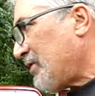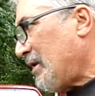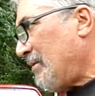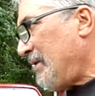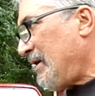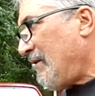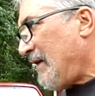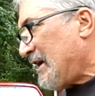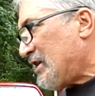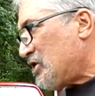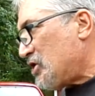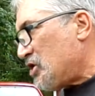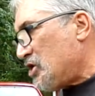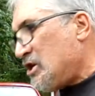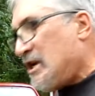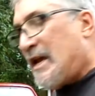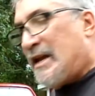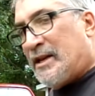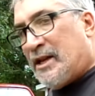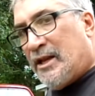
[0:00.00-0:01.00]
be like
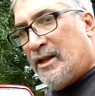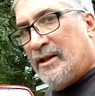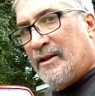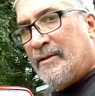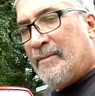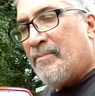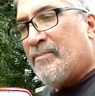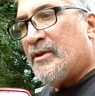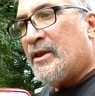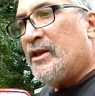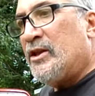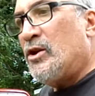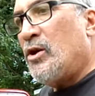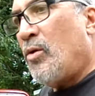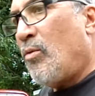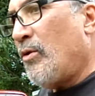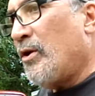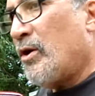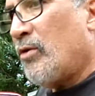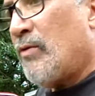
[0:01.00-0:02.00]
shit. You
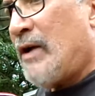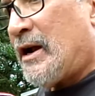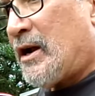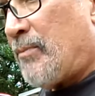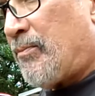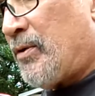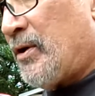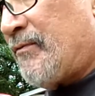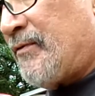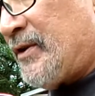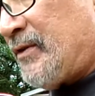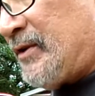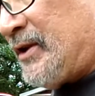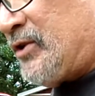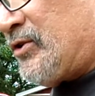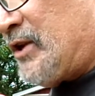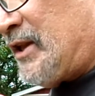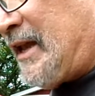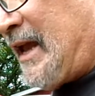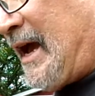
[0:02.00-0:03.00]
don't want to wreck a perfectly
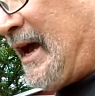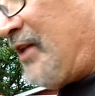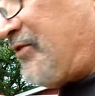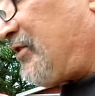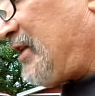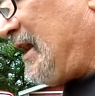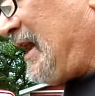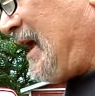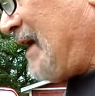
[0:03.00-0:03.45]
good gasket, have